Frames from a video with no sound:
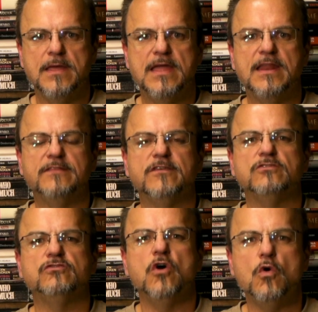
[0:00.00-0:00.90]
And it's a
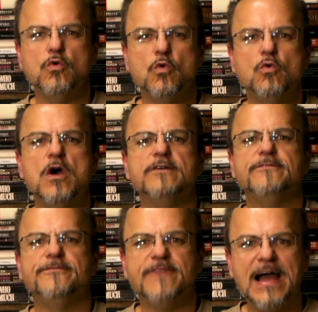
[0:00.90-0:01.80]
total
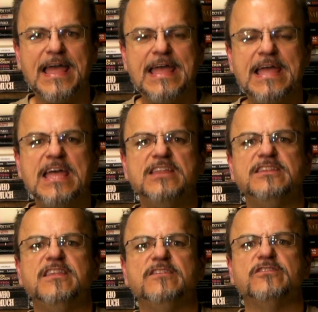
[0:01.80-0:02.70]
fucking
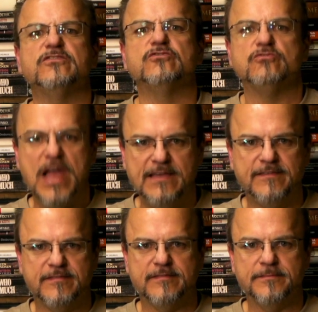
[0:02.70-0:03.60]

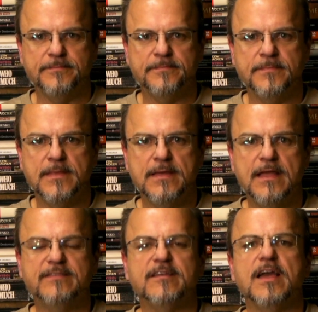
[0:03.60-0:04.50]
disgrace. It's a